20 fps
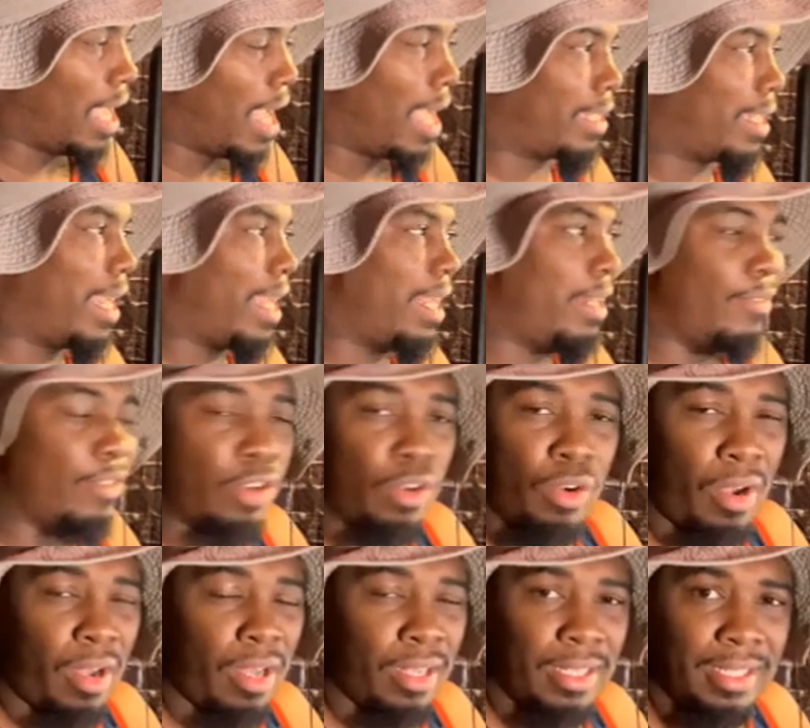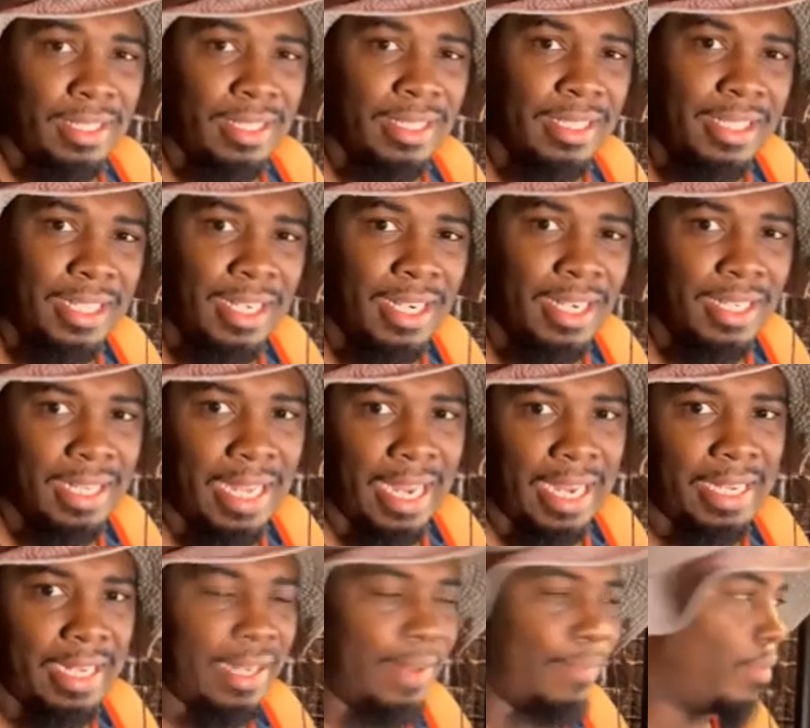I can't even call her a young
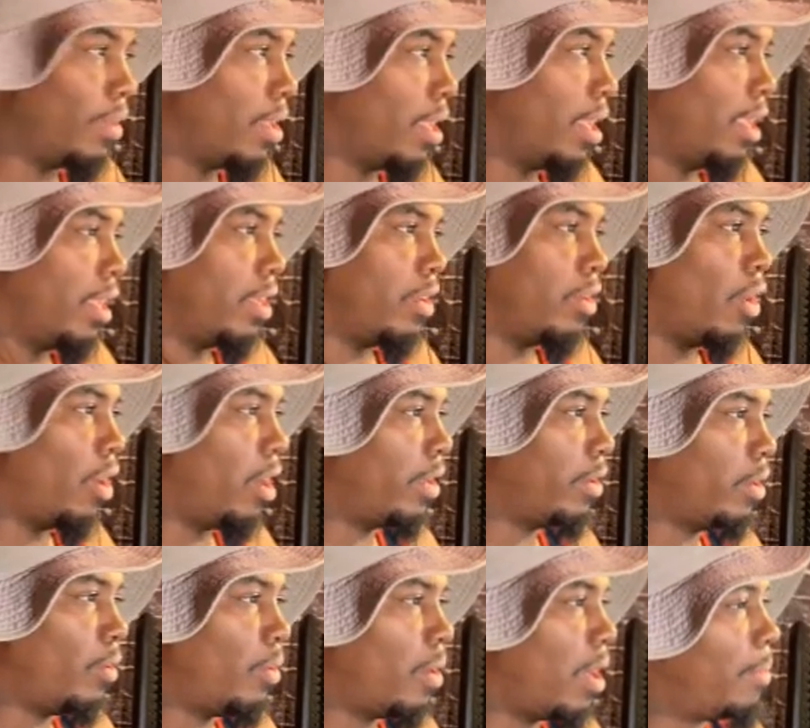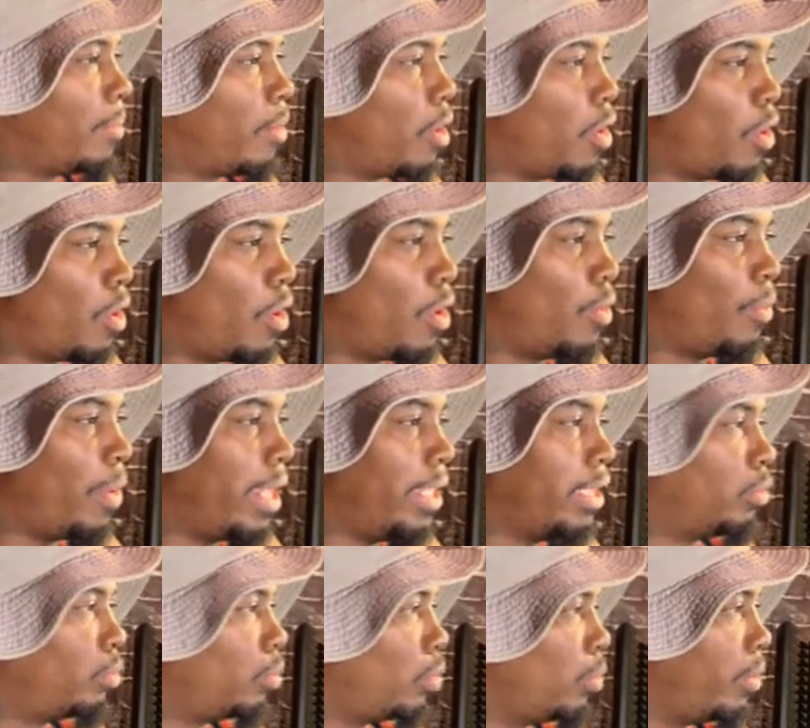lady. Y'all know I'm
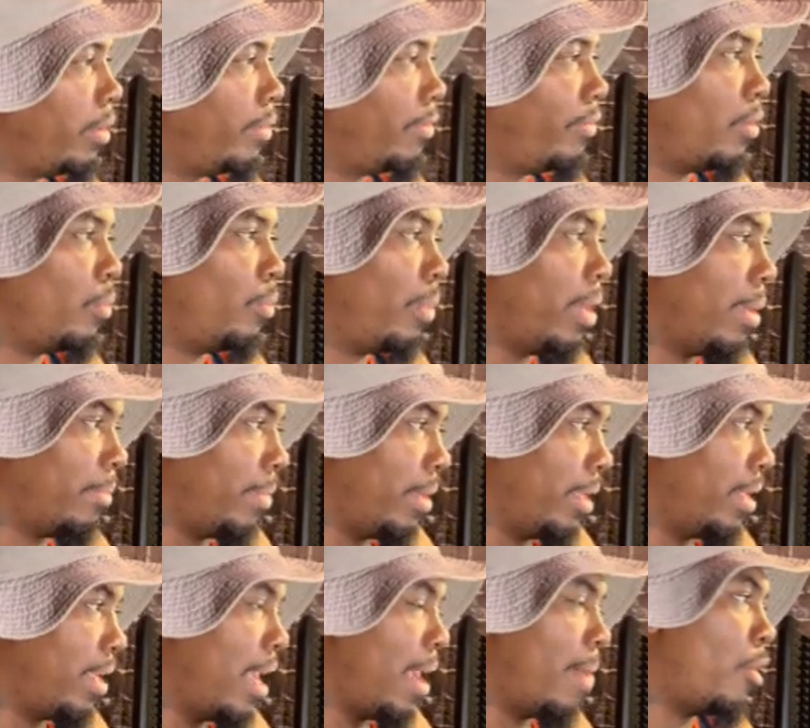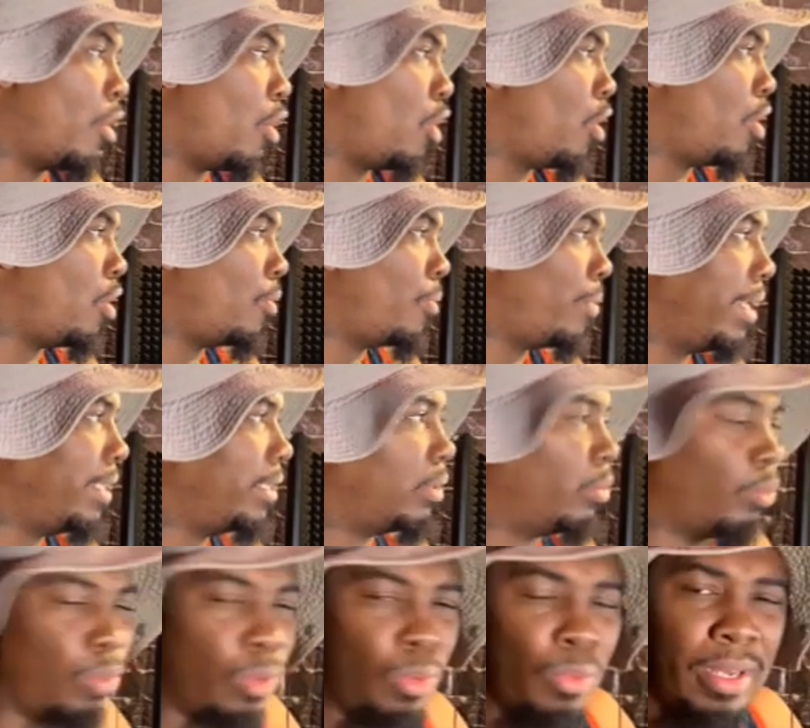always rooting for women. I'm
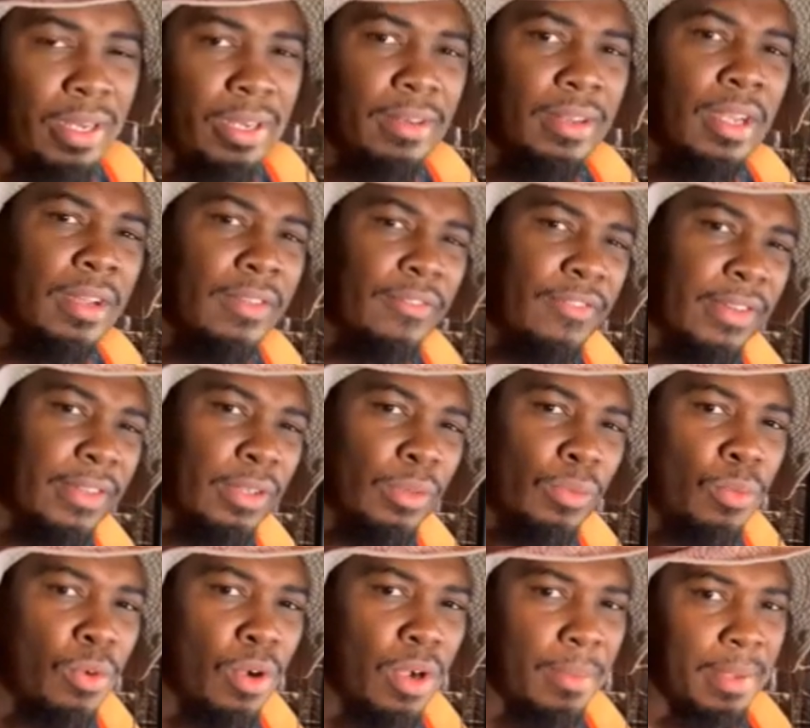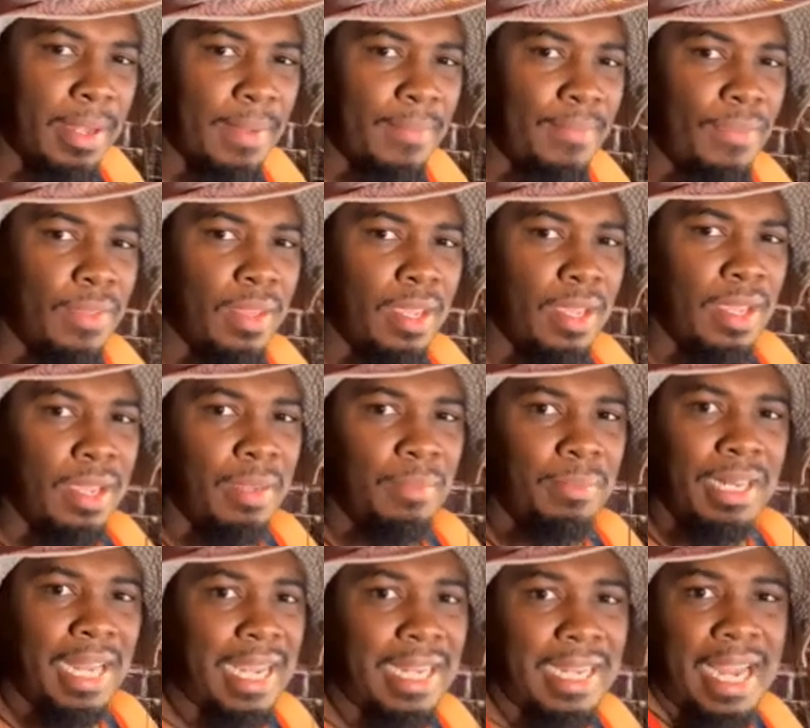always rooting for the woman.
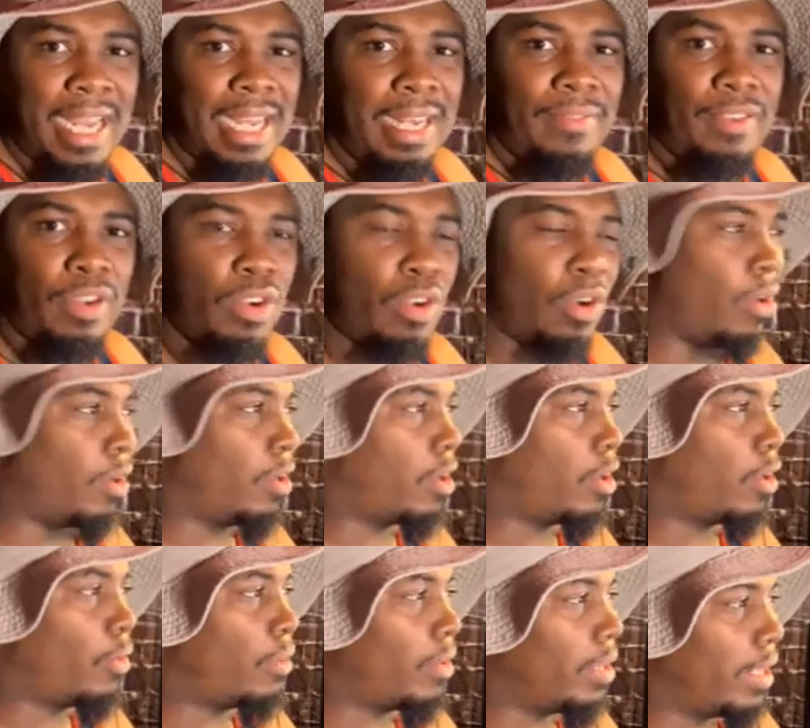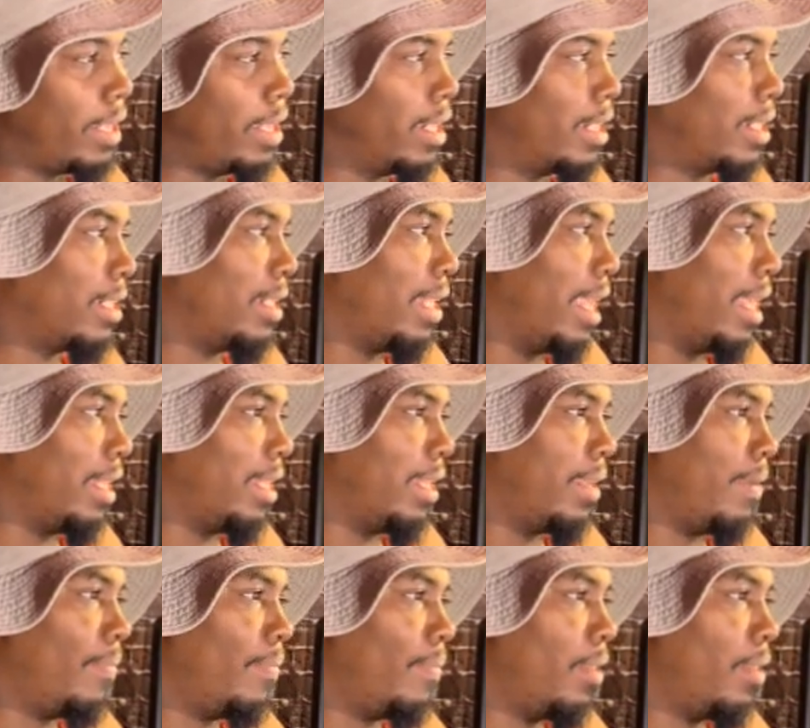But I can't even call her a young lady.